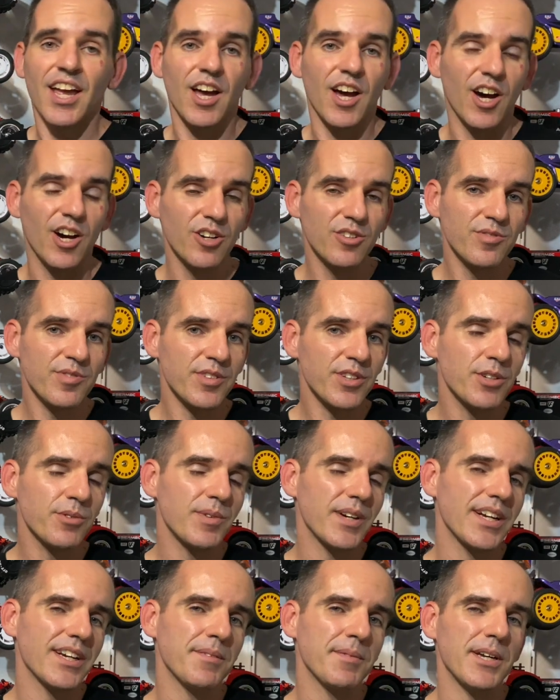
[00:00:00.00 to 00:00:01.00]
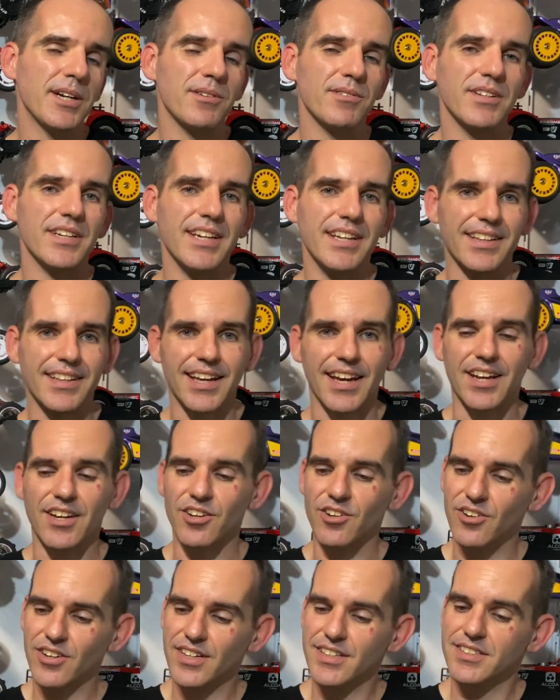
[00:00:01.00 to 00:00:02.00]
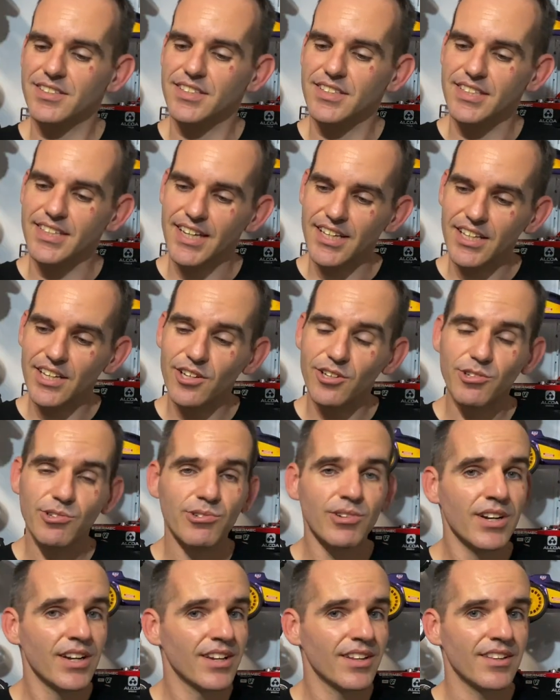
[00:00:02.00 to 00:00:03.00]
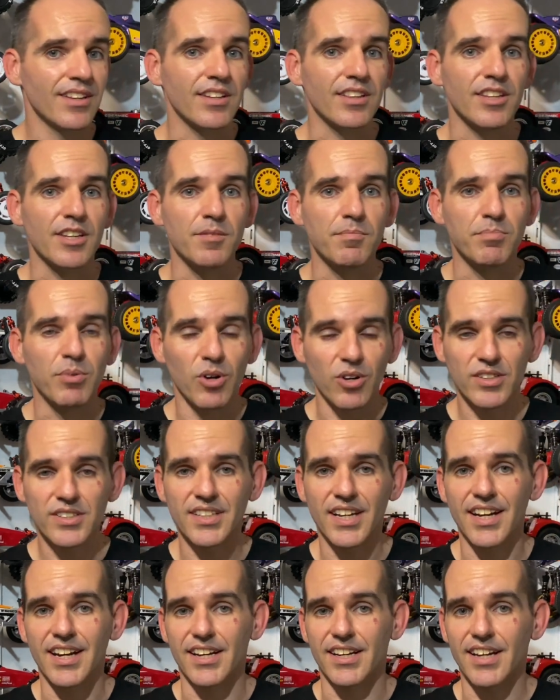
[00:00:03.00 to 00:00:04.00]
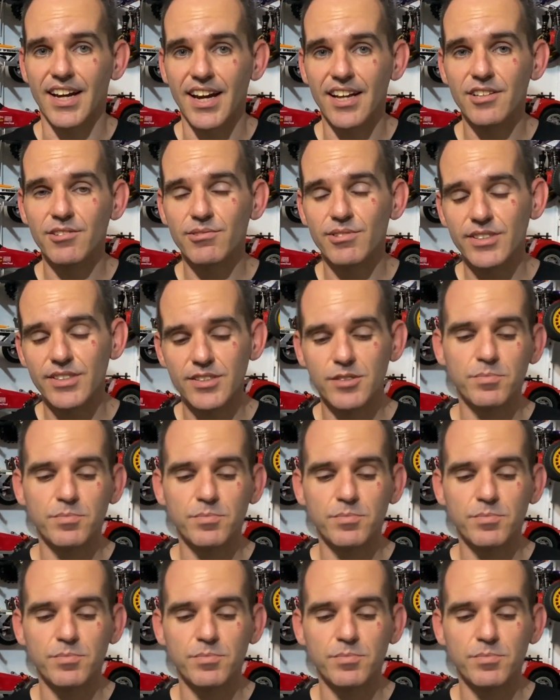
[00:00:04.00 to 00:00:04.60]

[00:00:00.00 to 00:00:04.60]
Hopefully we're going to be able to get that nice yellow that the box art colour is,